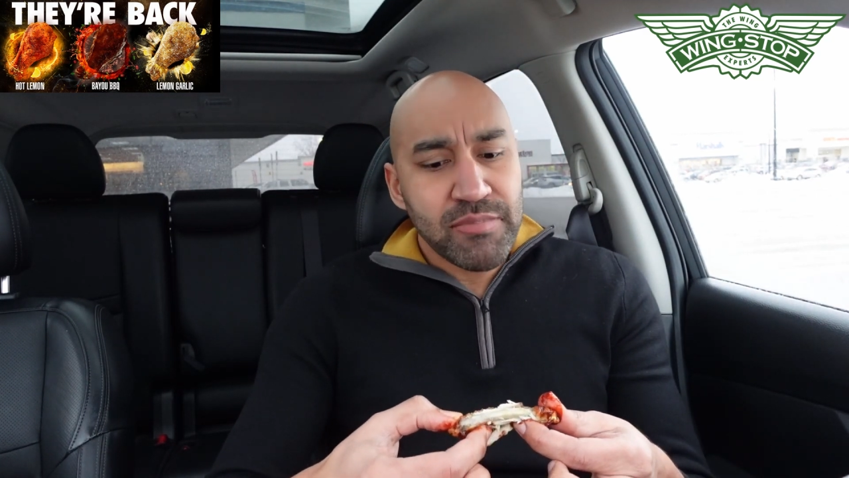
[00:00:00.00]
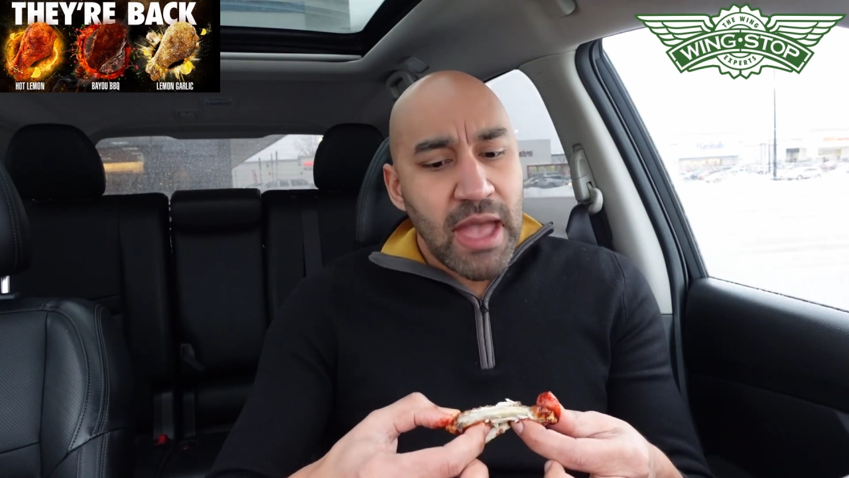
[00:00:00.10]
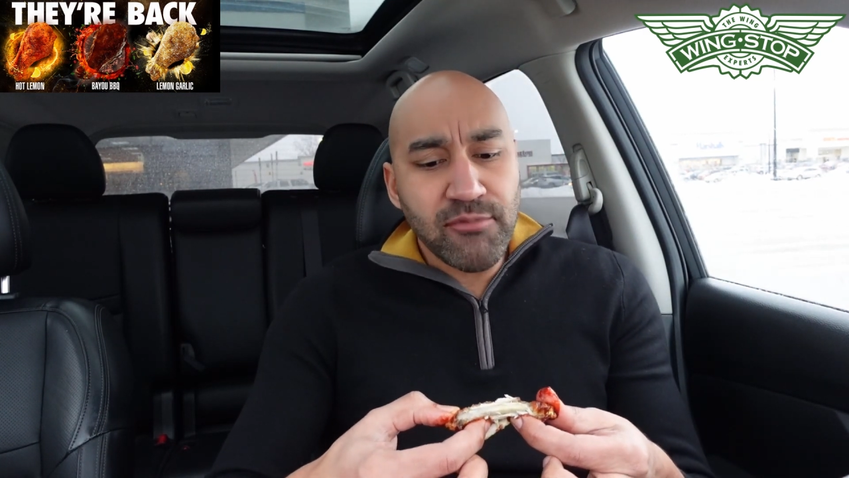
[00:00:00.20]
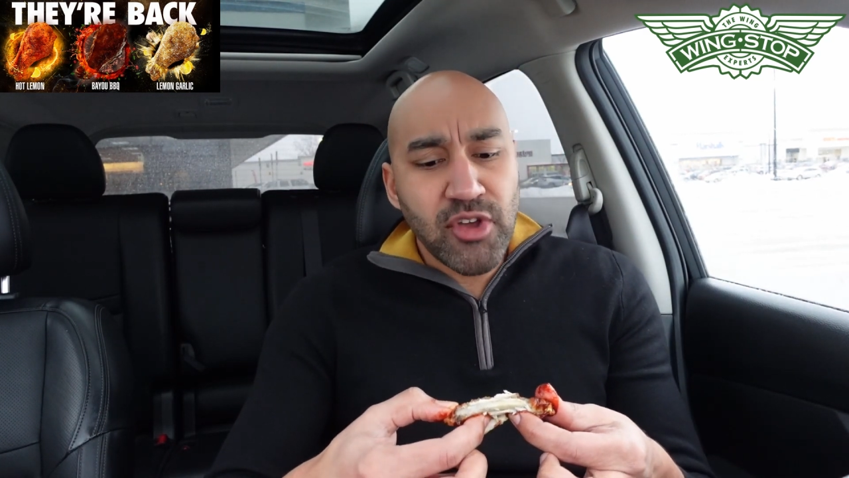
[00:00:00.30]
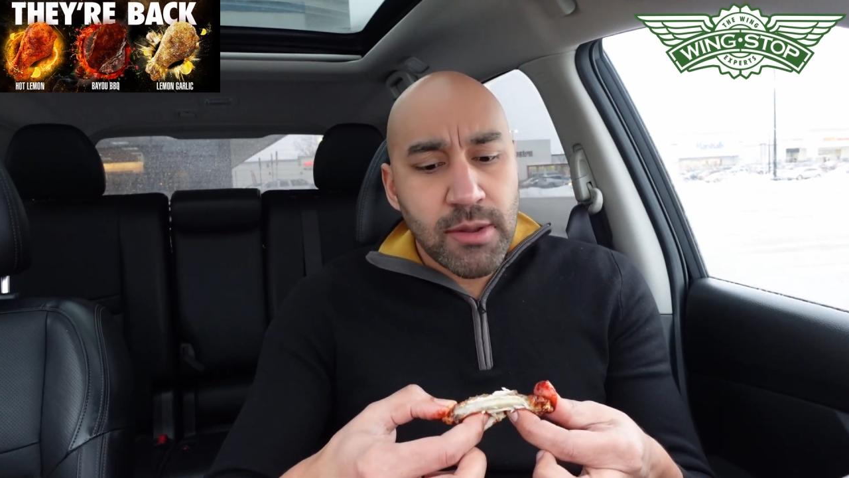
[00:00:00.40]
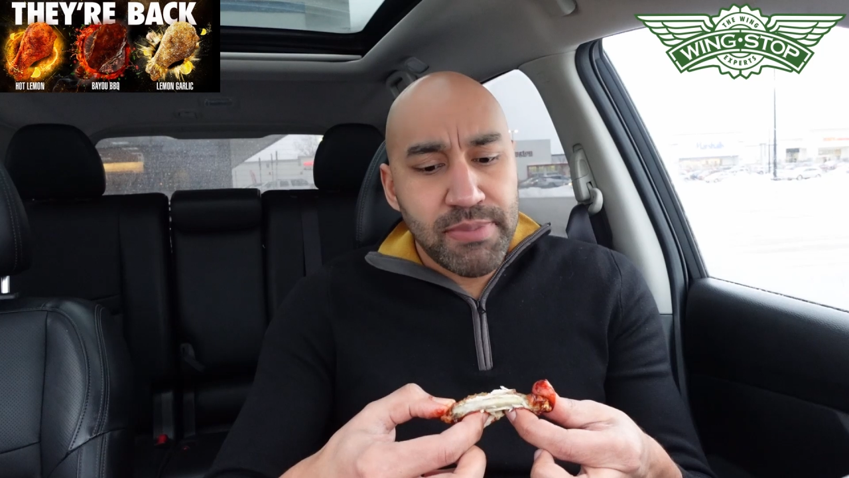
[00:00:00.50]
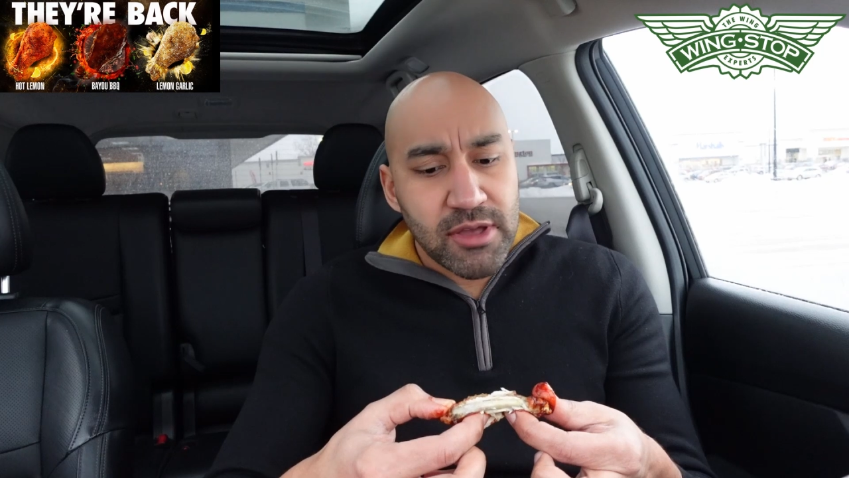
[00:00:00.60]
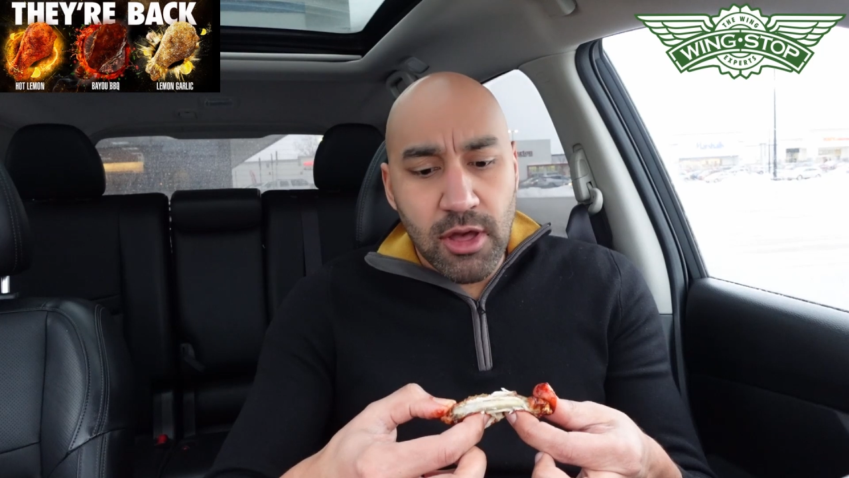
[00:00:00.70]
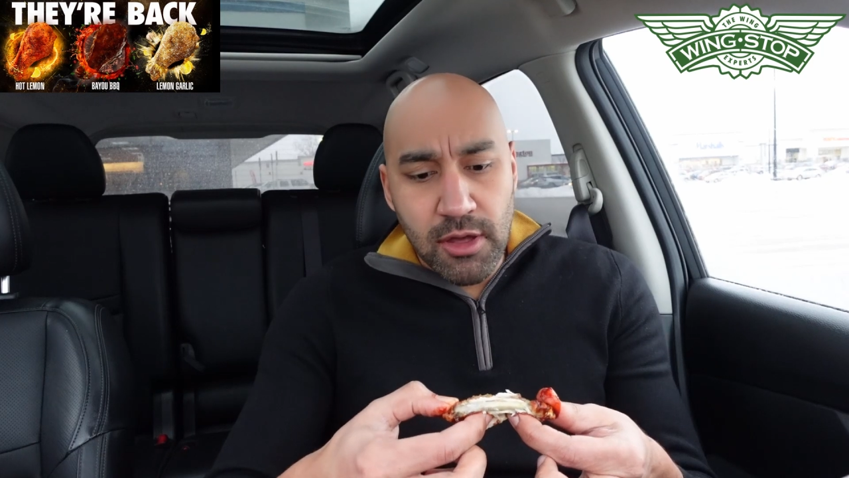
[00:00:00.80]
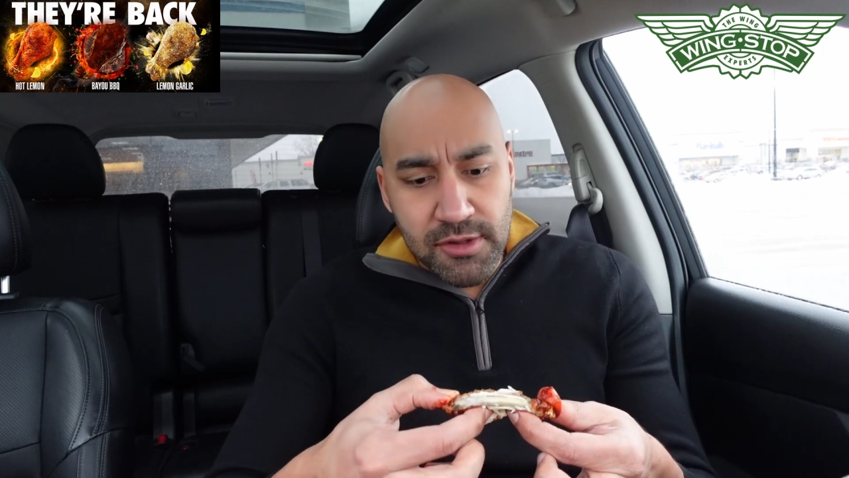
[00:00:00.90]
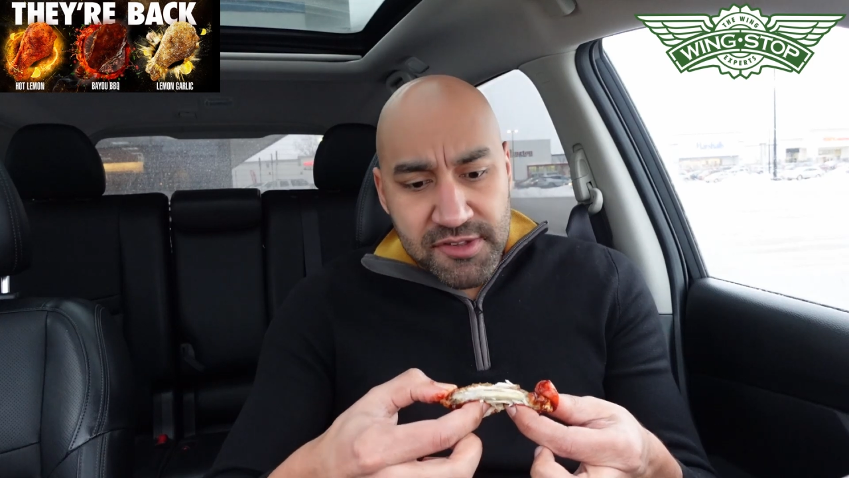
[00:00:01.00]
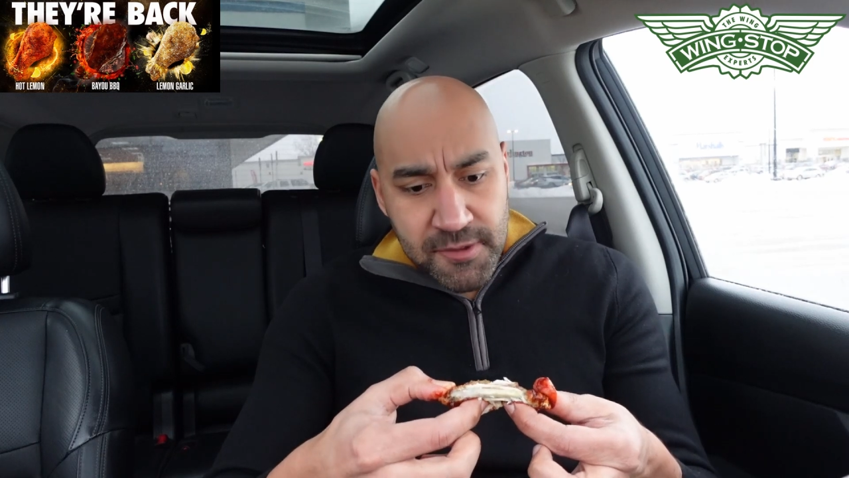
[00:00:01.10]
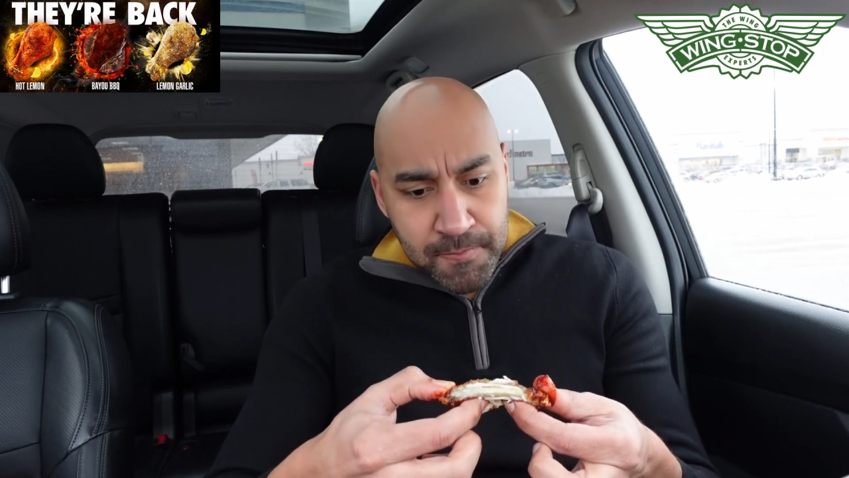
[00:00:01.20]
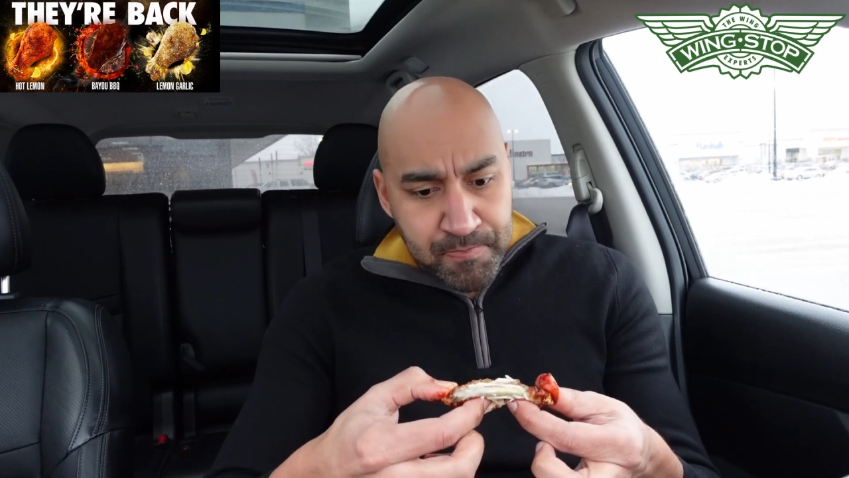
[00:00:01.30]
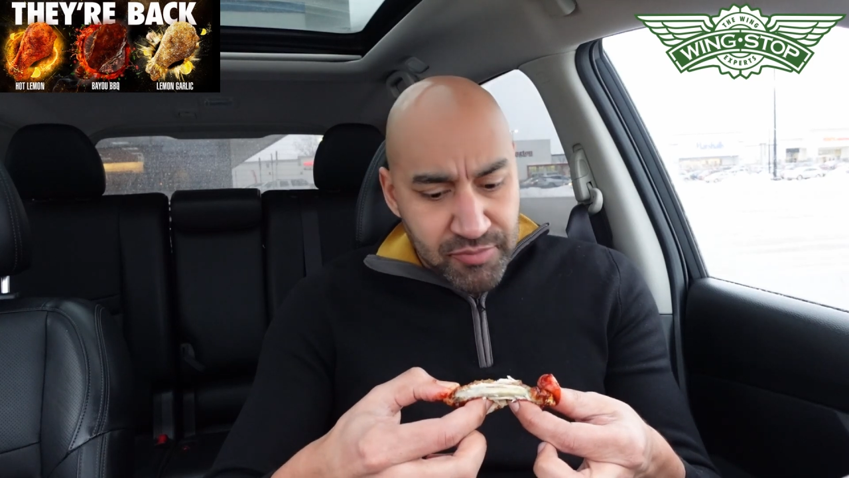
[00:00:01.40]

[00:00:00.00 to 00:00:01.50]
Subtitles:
I'm trying to pick holes.